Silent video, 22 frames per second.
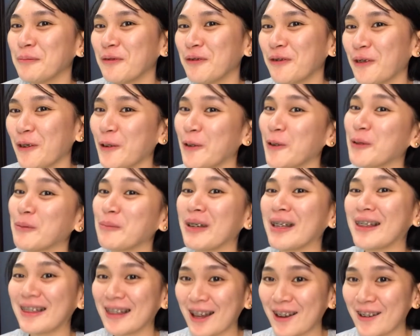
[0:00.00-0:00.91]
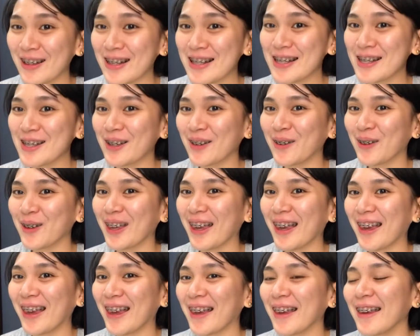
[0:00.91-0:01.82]
phone, but now it's
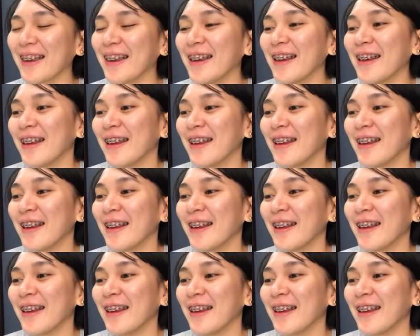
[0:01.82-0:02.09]
okay.